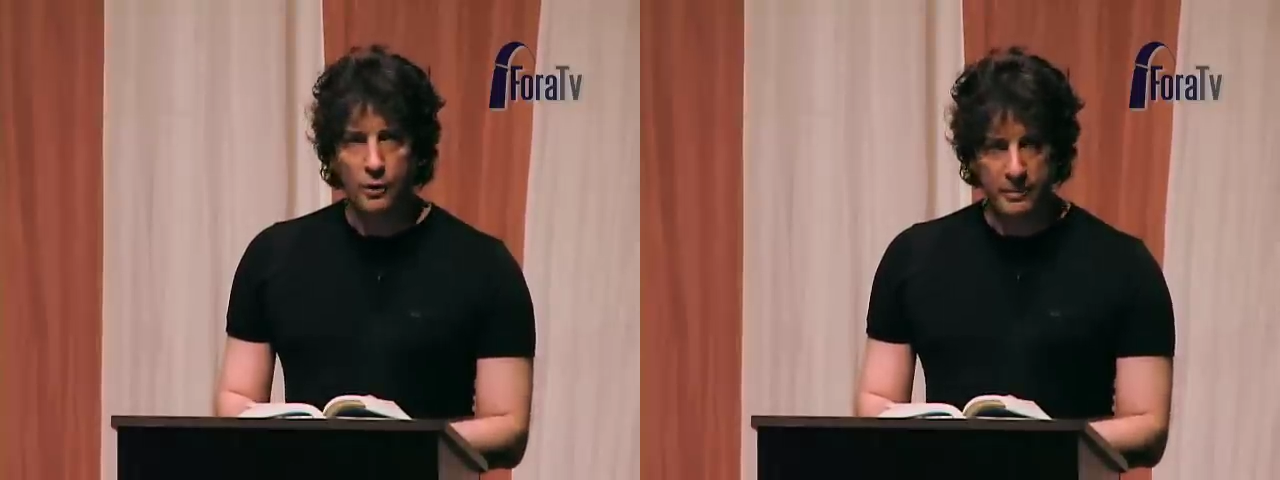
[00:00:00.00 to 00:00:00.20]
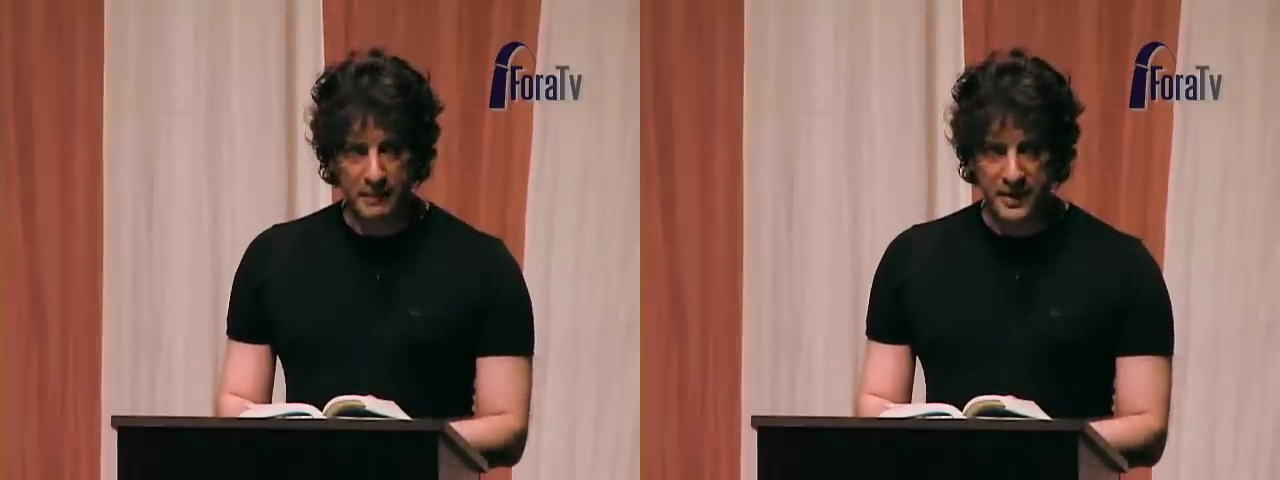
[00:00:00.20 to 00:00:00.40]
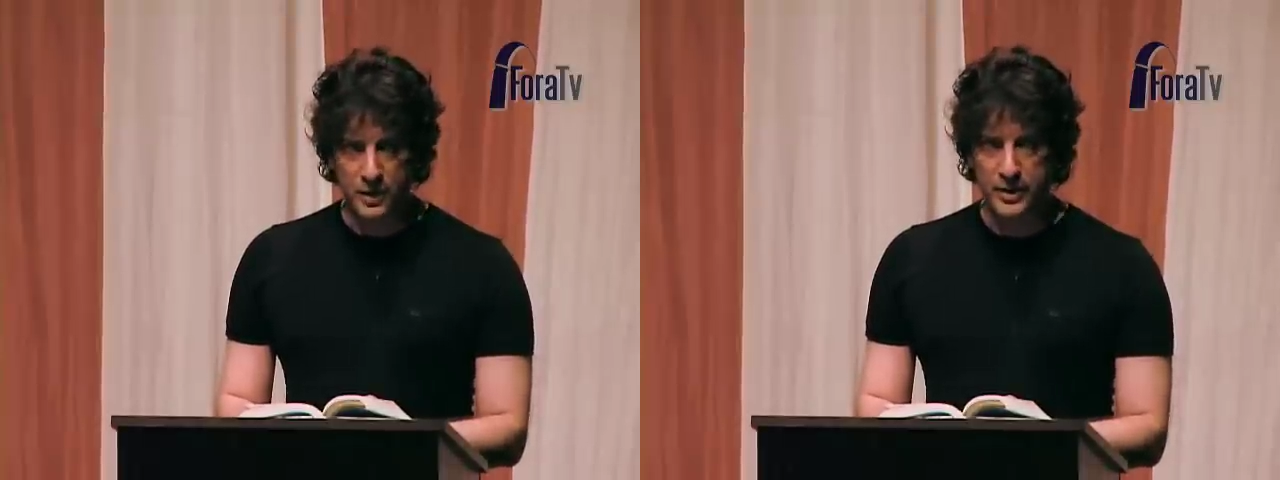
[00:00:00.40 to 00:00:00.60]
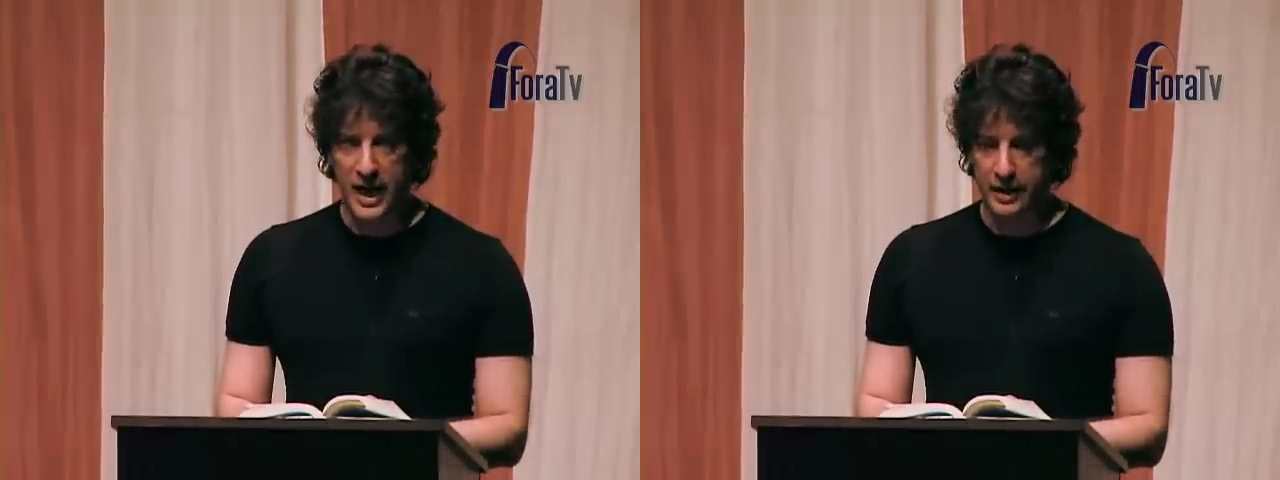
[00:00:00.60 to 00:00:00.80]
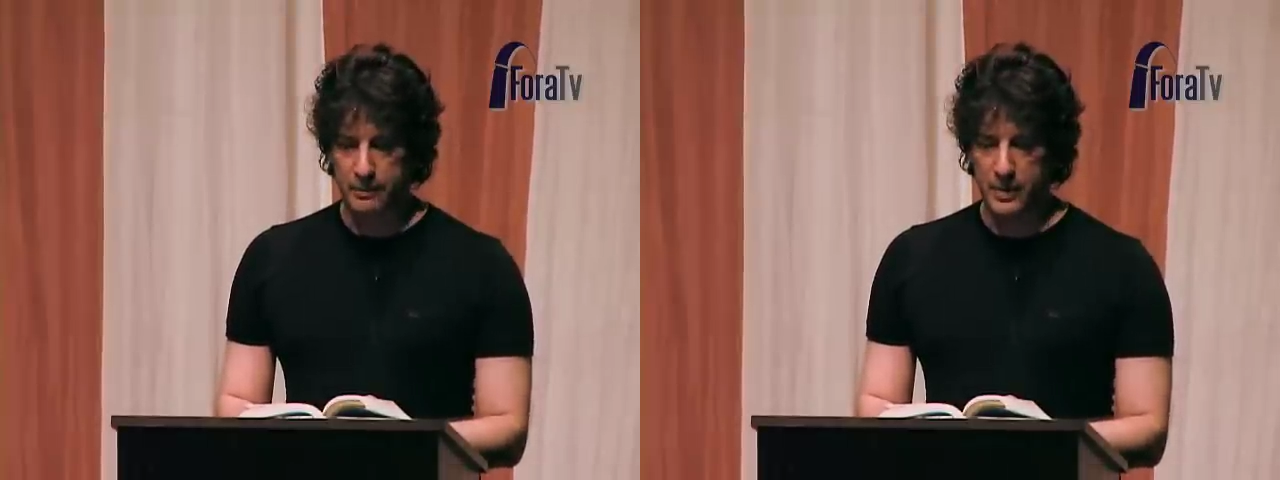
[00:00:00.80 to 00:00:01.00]
Remember your
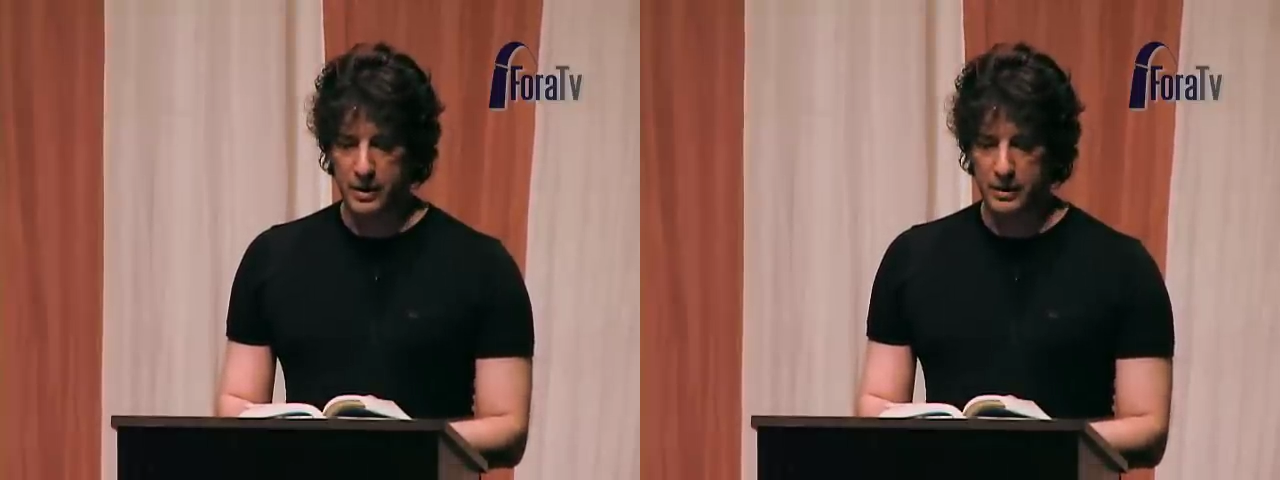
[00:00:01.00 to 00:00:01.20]
name.